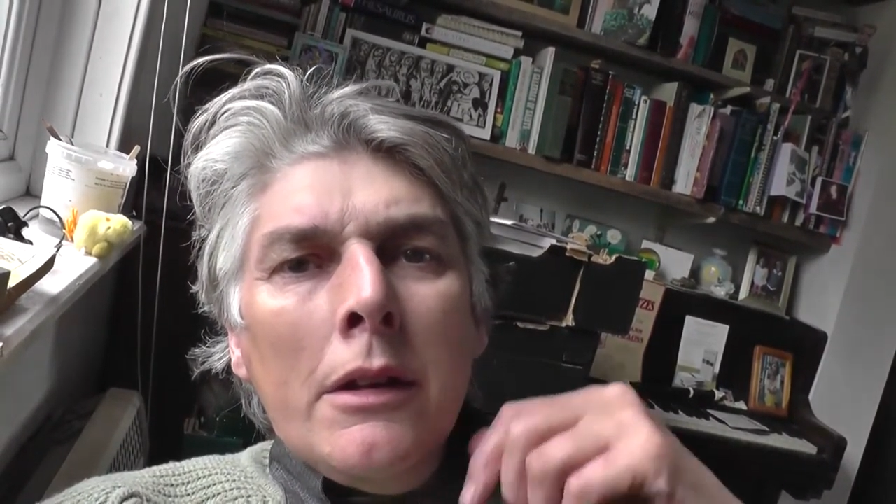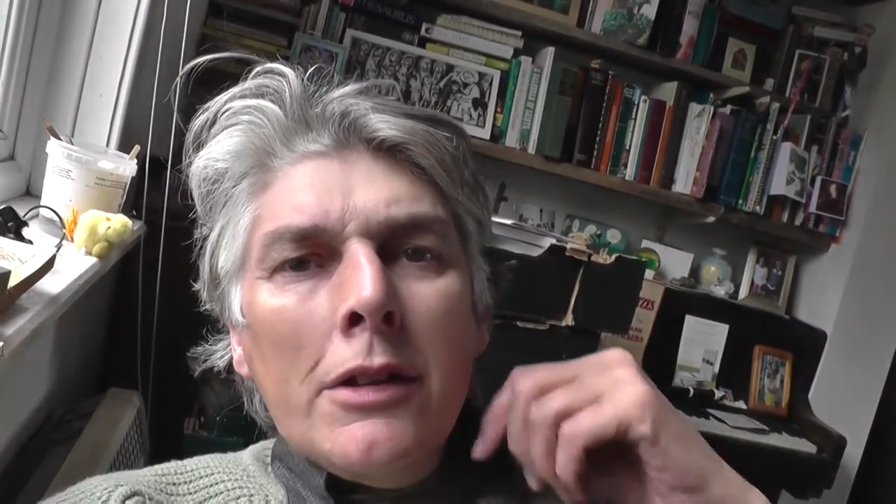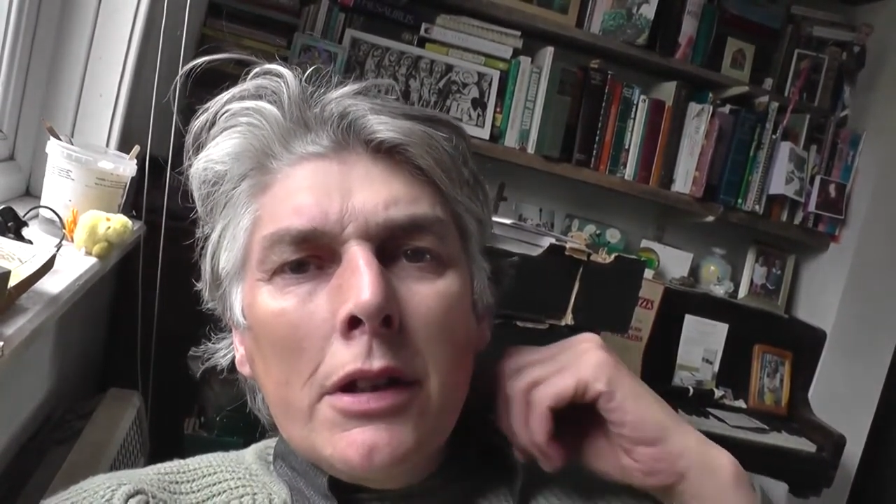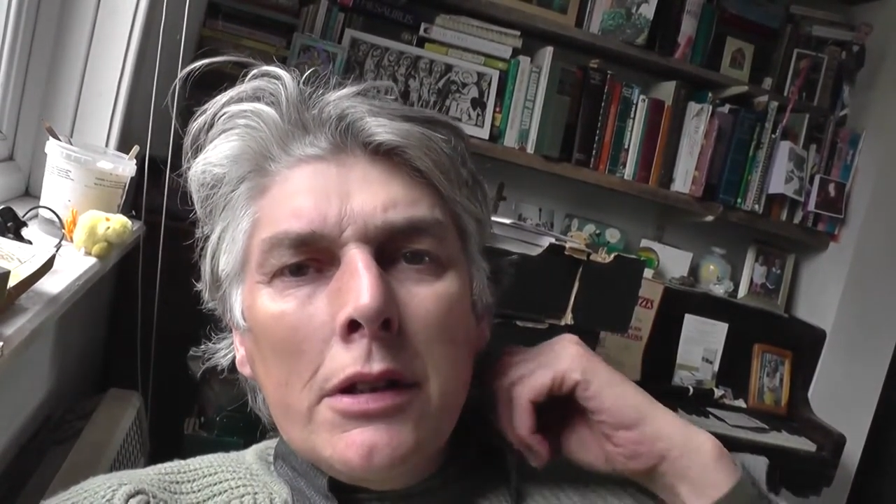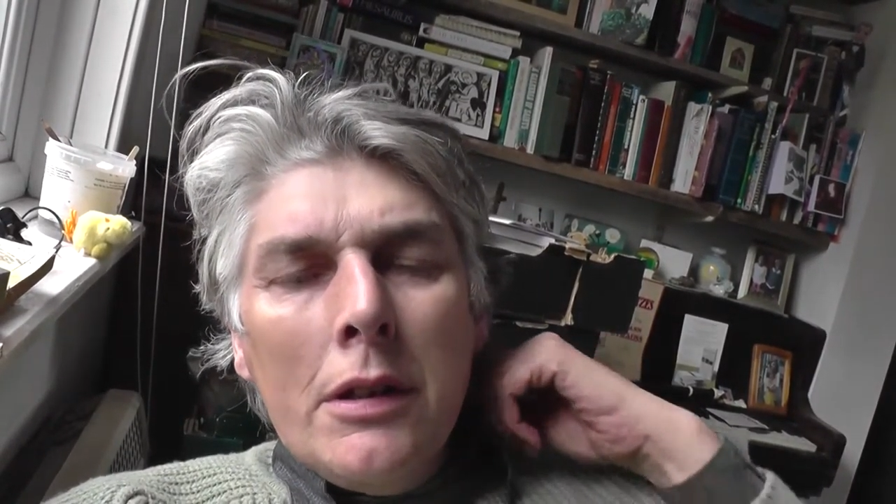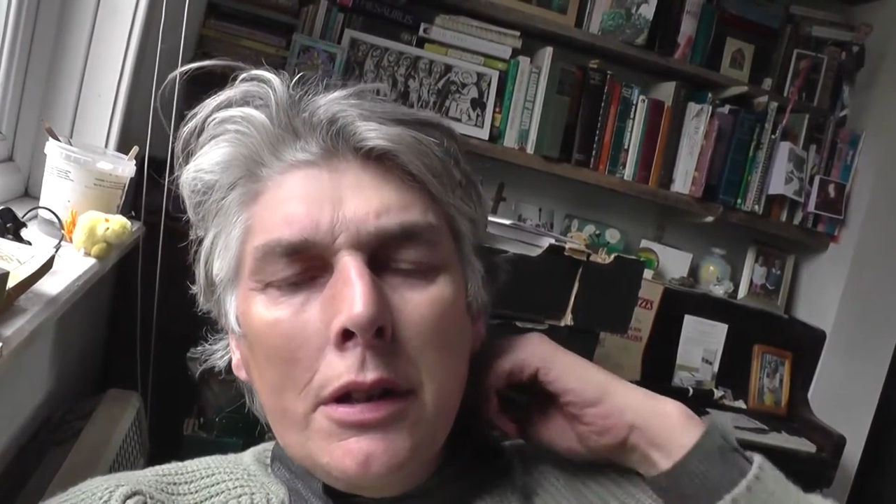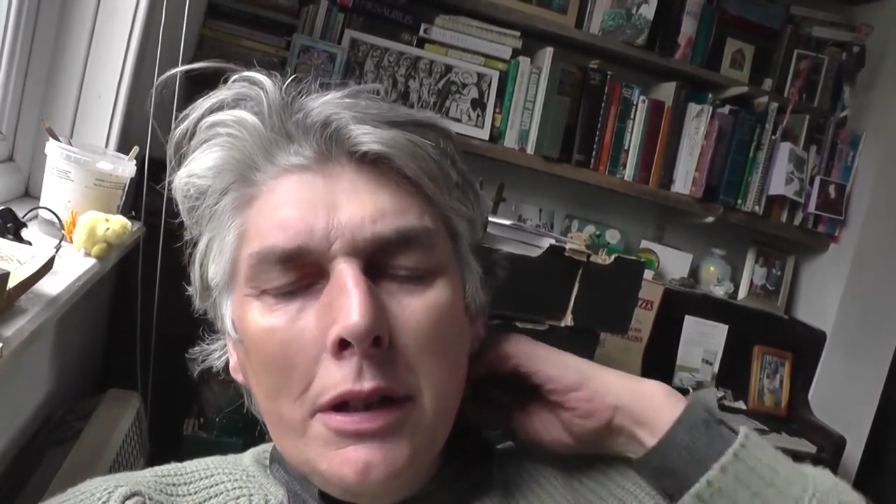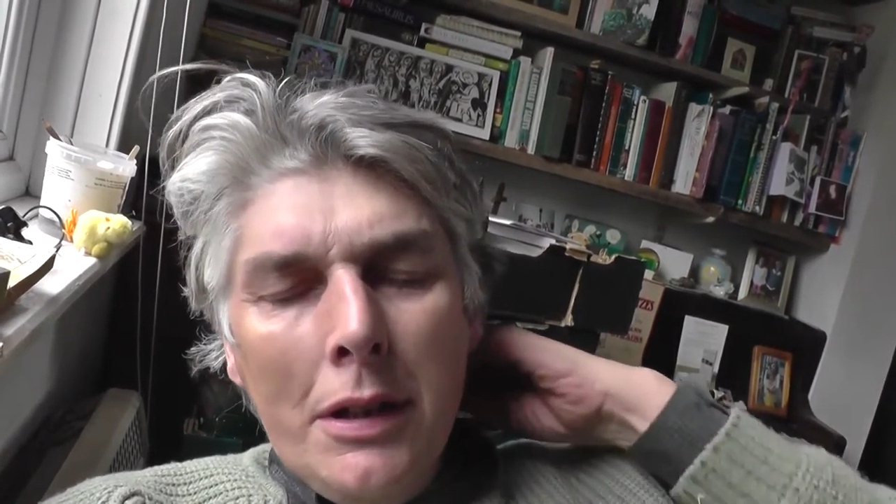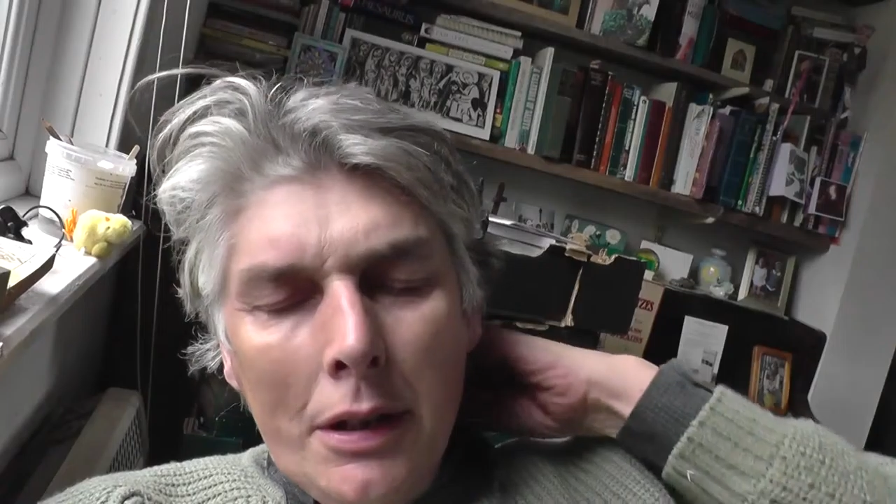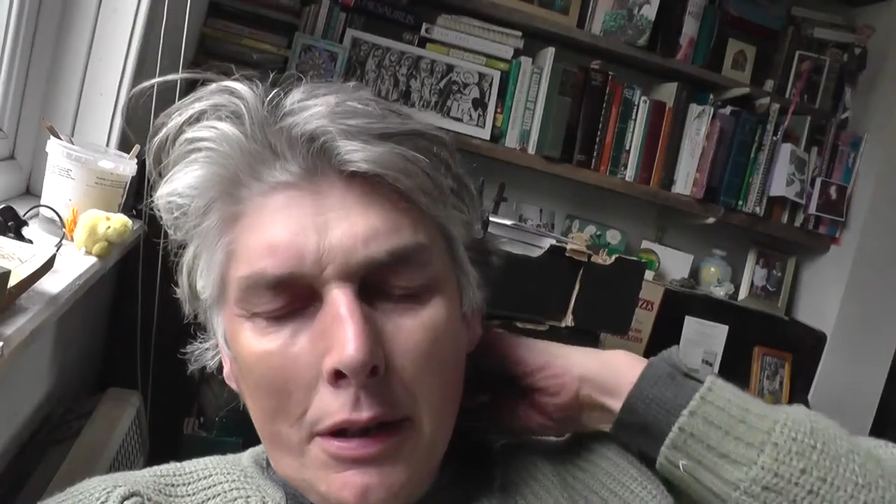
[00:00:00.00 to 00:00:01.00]
said to
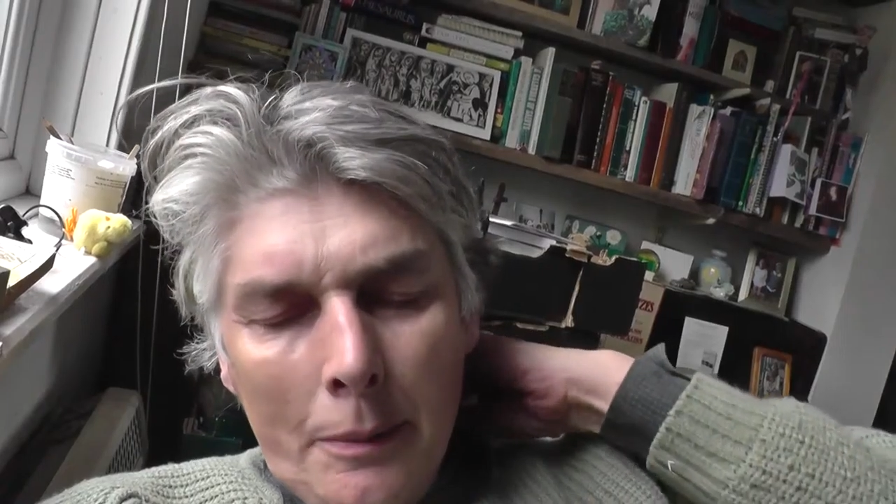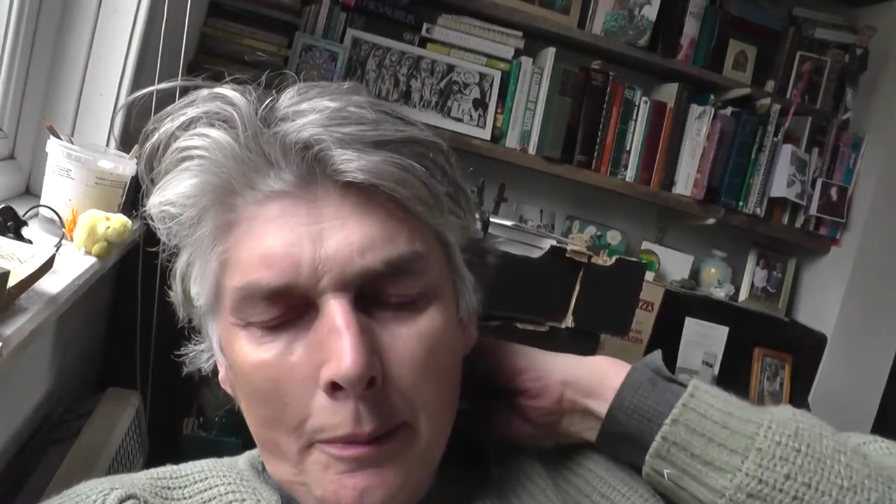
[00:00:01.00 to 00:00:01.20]
the uh,